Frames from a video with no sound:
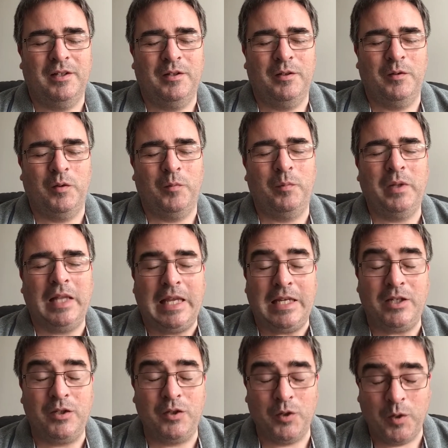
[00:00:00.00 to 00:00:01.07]
Lord, please
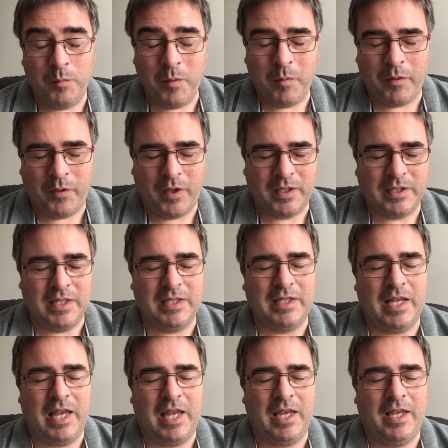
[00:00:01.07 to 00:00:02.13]
do be with us this
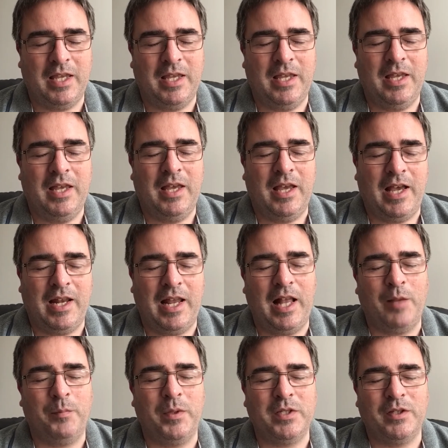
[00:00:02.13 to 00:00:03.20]
day and
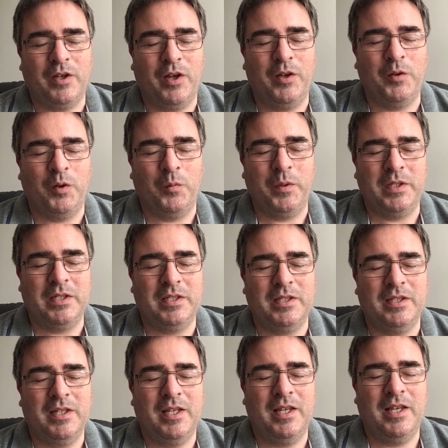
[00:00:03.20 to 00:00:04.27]
help us now and always.
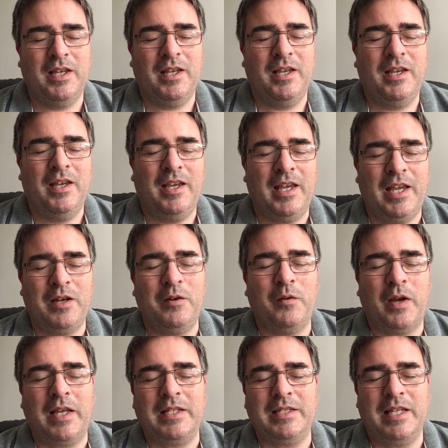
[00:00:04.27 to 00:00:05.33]
In
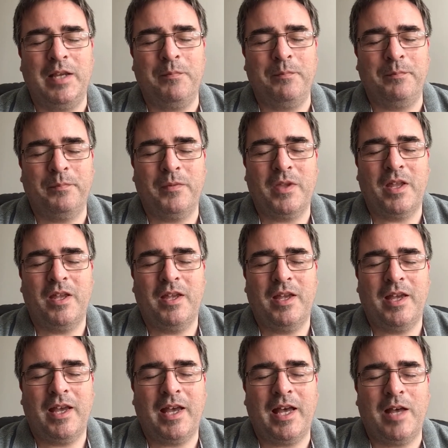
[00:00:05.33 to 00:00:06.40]
Christ's name,
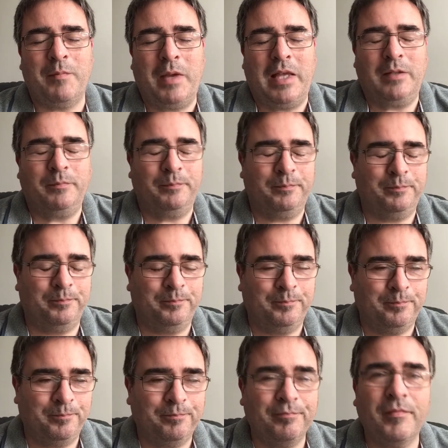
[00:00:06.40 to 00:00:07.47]
amen.
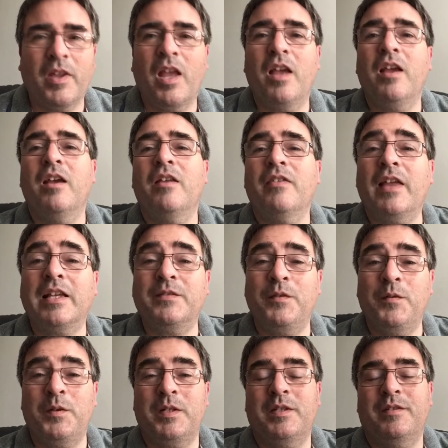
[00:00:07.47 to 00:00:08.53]
Thanks,
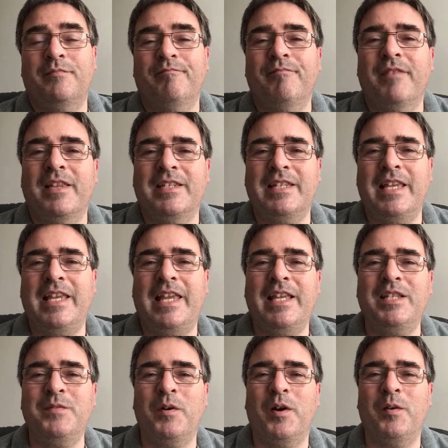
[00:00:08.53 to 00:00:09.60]
folks. See you again
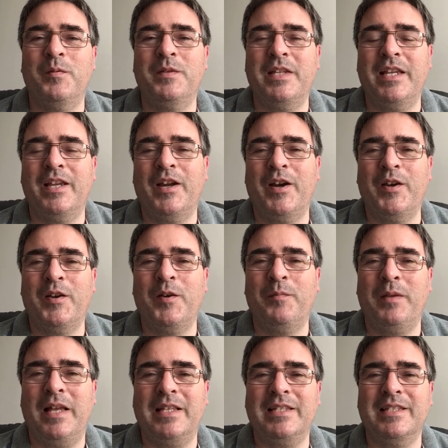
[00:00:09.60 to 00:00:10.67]
tomorrow. Take care. God
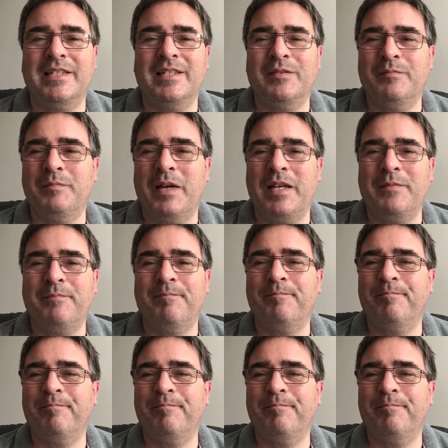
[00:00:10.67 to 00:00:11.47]
bless. Bye.